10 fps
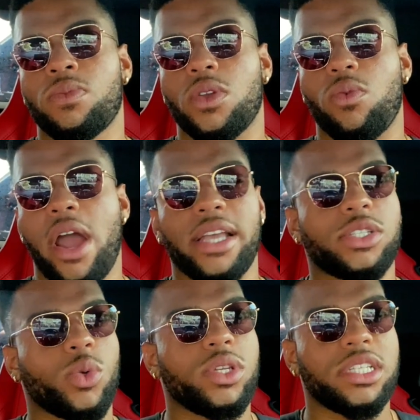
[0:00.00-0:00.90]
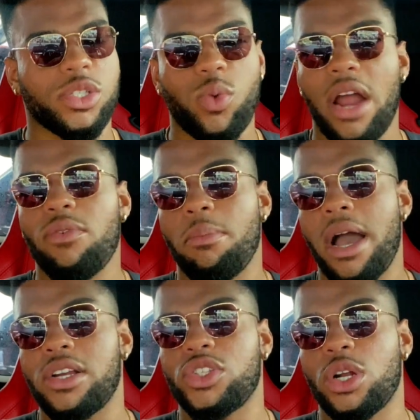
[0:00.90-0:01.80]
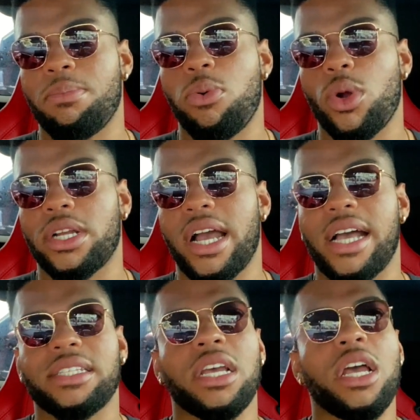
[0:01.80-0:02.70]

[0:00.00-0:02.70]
right? So this is why reminders are important, guys.